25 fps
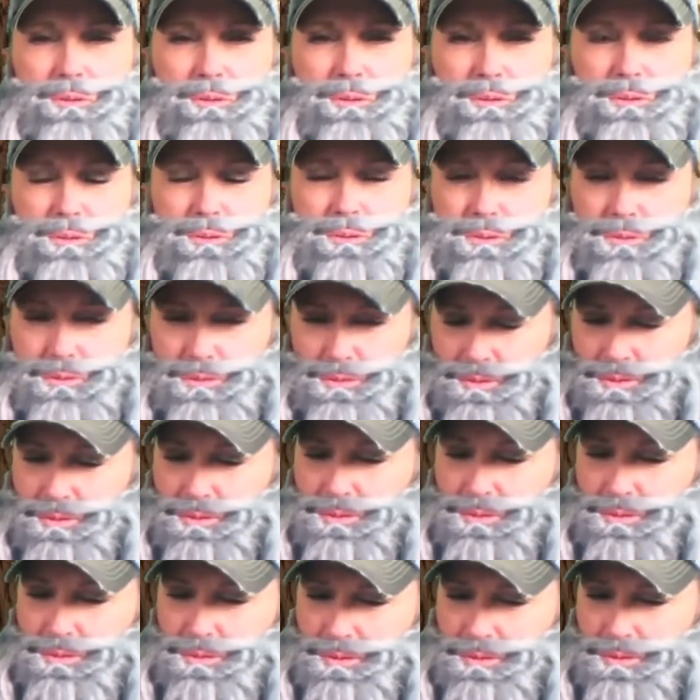
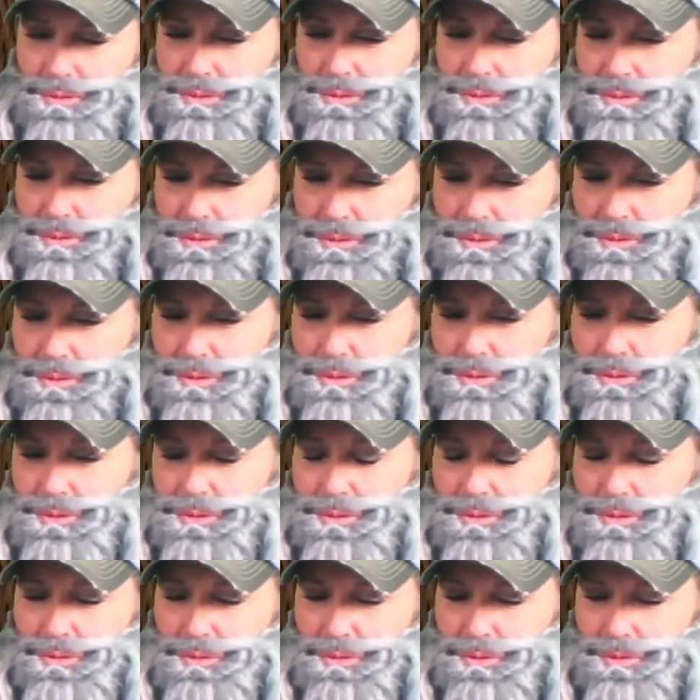
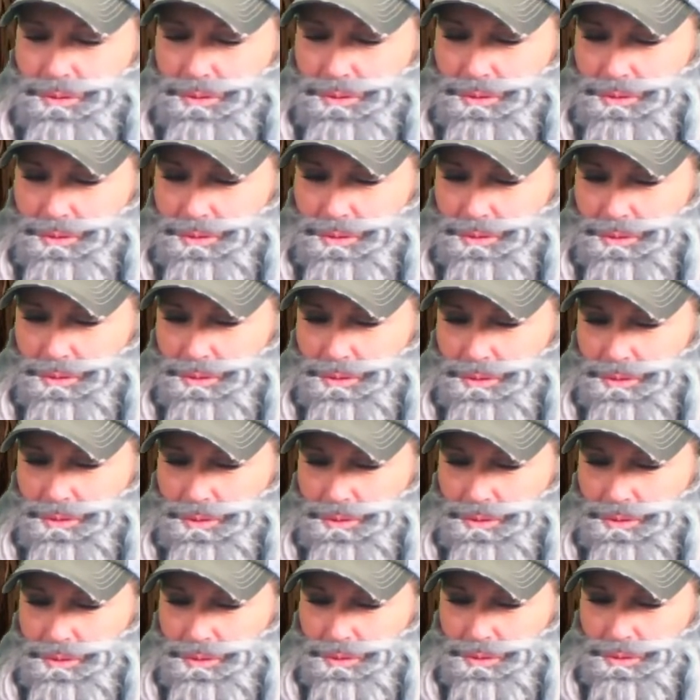
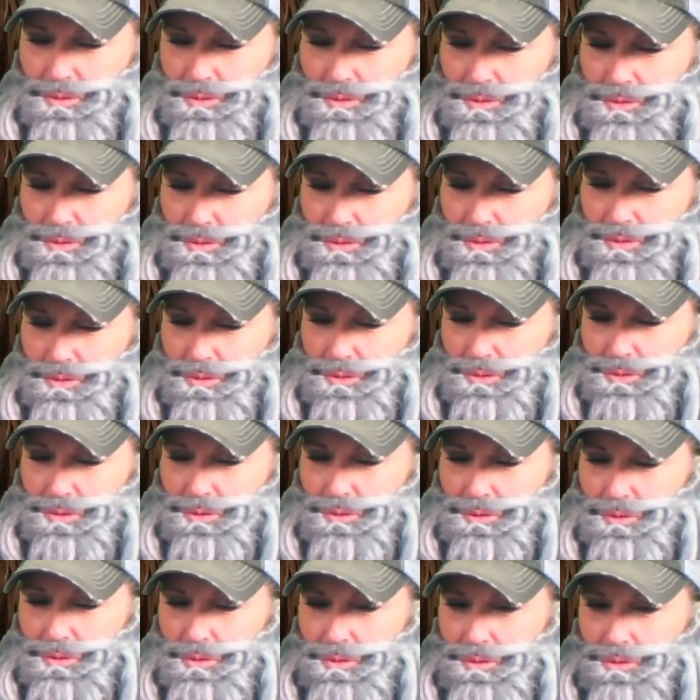
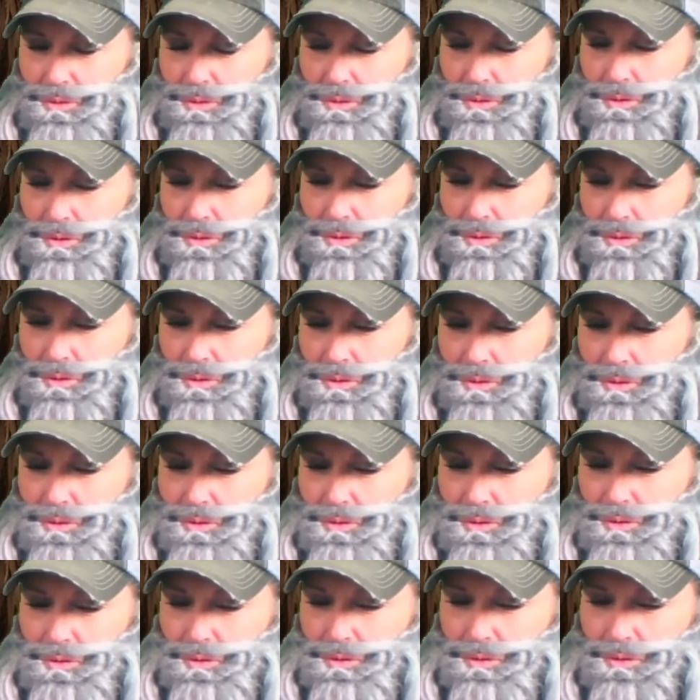
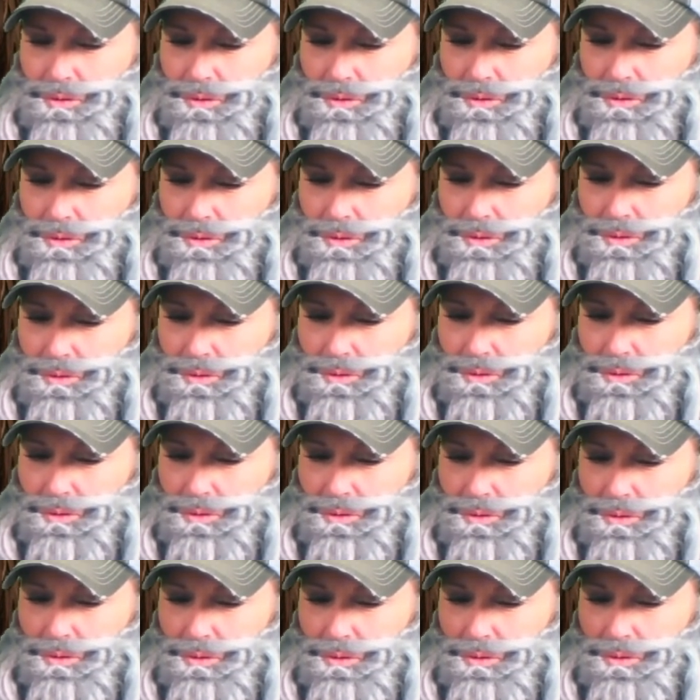
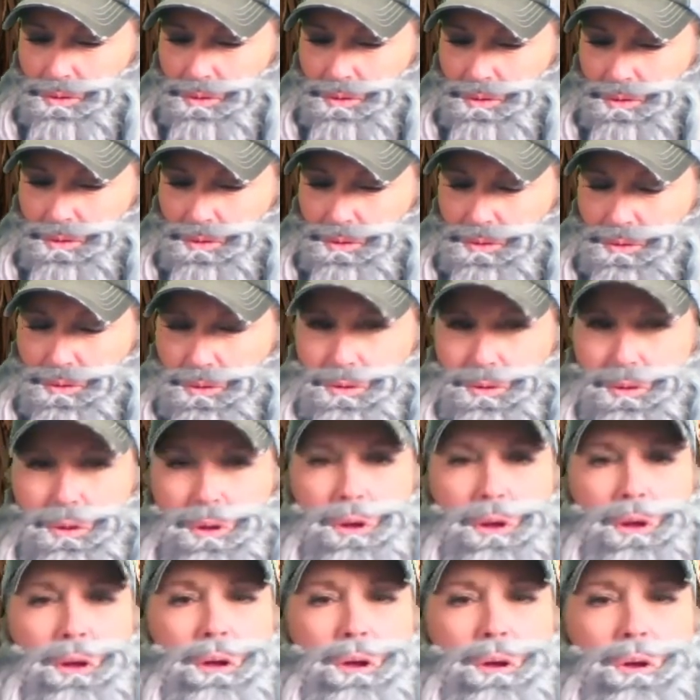
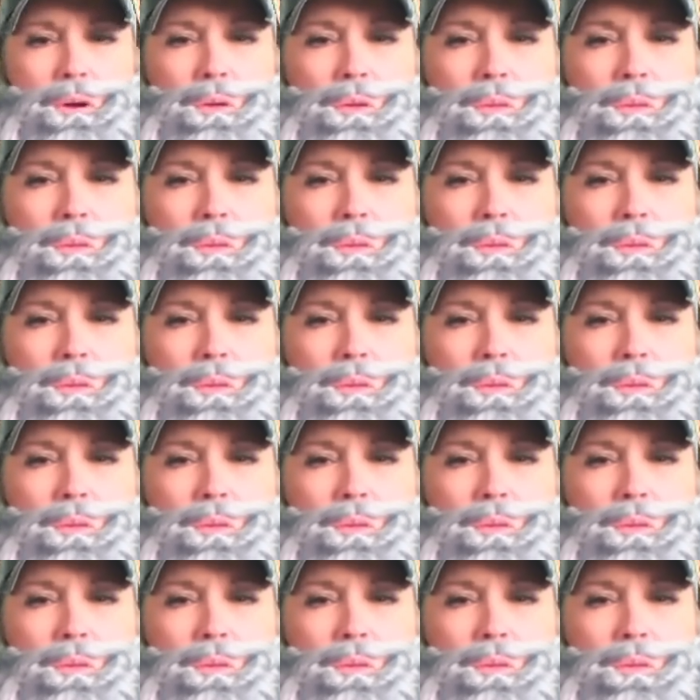[no speech]